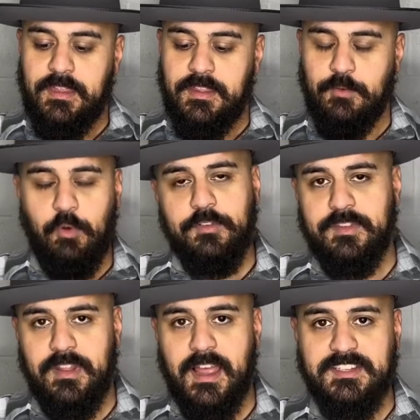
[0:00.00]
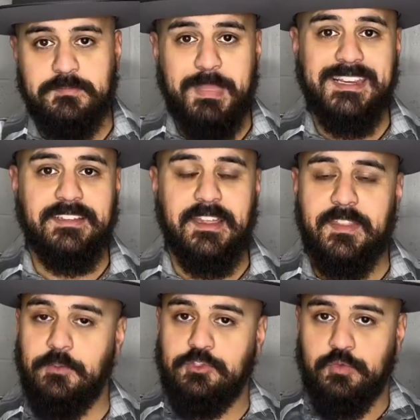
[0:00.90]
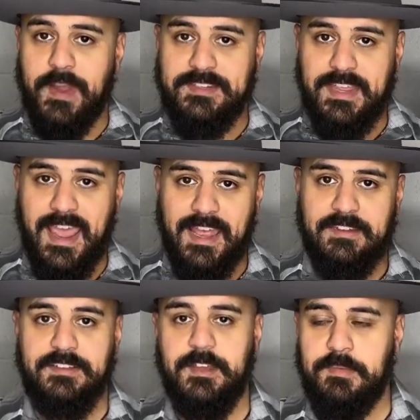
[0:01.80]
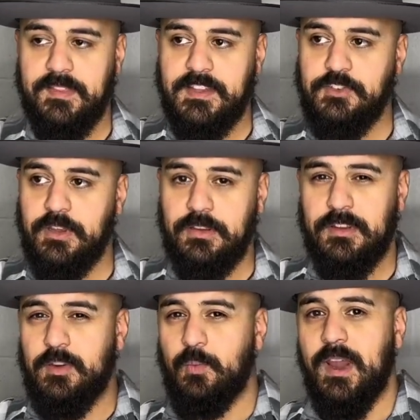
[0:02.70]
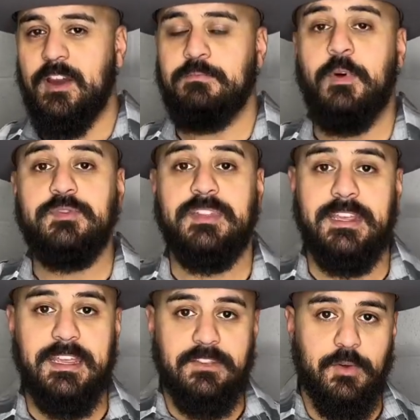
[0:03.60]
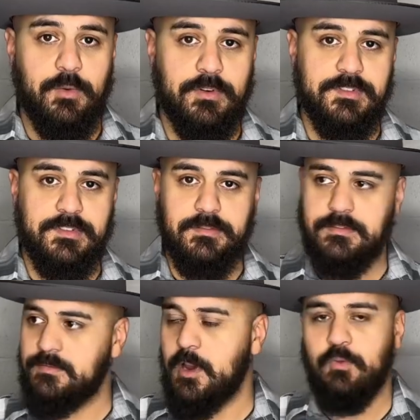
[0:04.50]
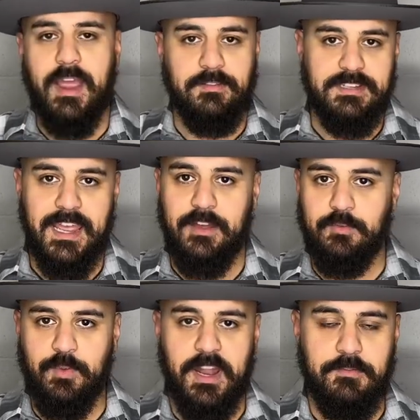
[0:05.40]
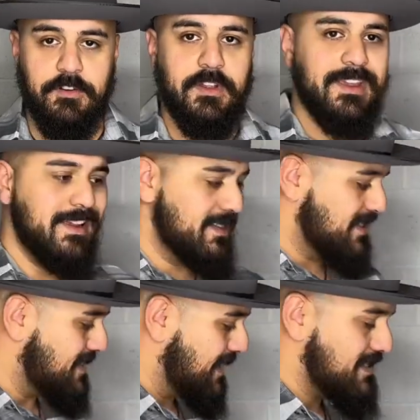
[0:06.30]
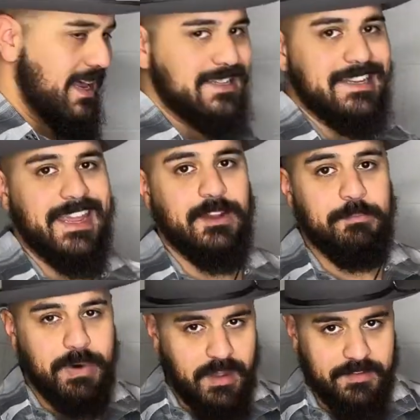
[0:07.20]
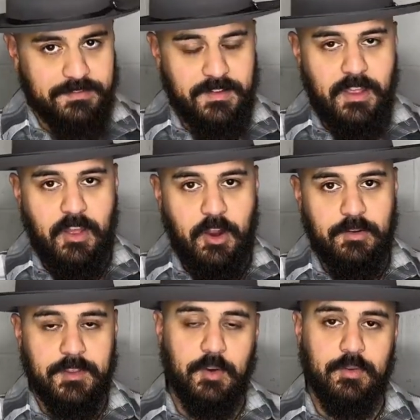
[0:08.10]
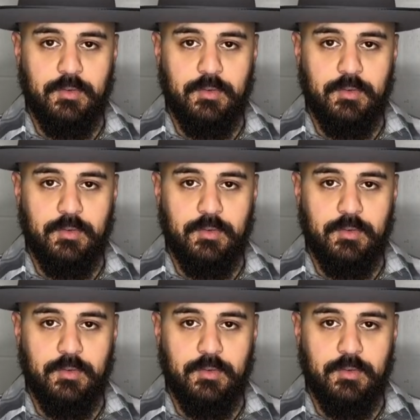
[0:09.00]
The Royal Deluxe is basically their dress hat, something that you're gonna wear mostly indoors, around town, whatever. The six X and above are their